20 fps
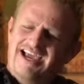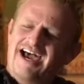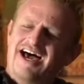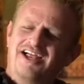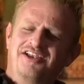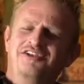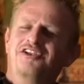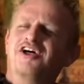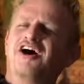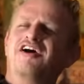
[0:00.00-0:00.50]
I
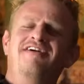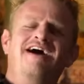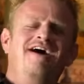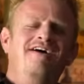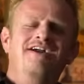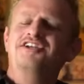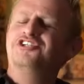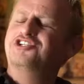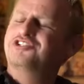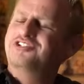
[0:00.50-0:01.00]
love how
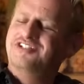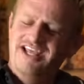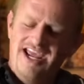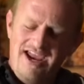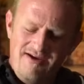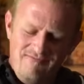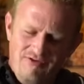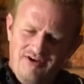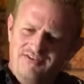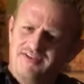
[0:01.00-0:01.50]
it just,
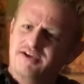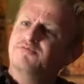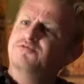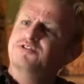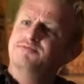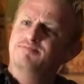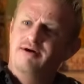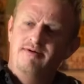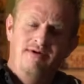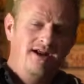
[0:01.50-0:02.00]
everything
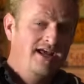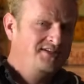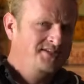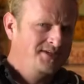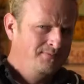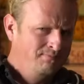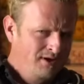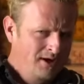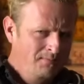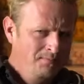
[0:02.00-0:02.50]
was bumper. I
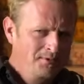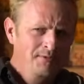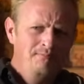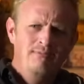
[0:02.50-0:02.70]
said bumper